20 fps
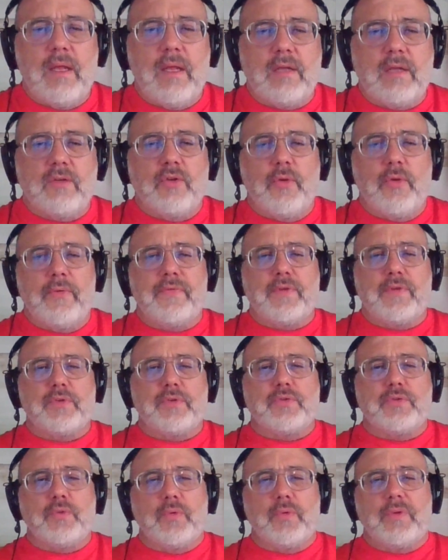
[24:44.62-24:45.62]
I don't know if
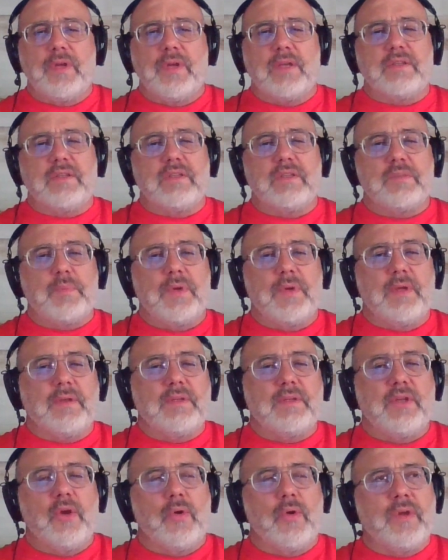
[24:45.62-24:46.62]
your tool does this,
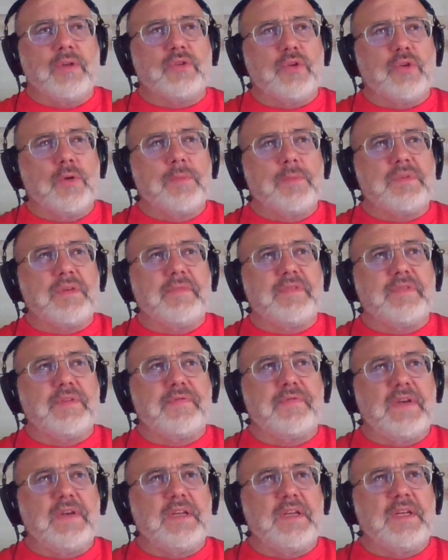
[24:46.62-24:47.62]
but in terms of
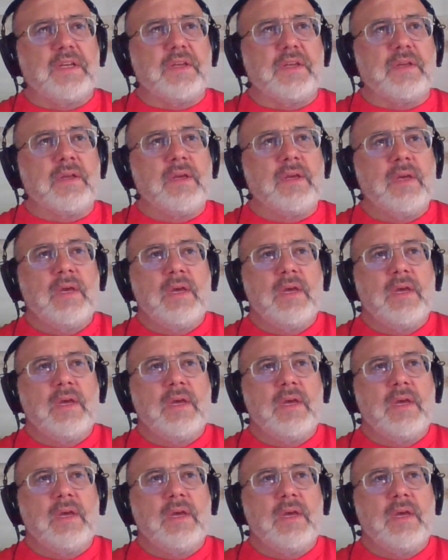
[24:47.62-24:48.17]
defeating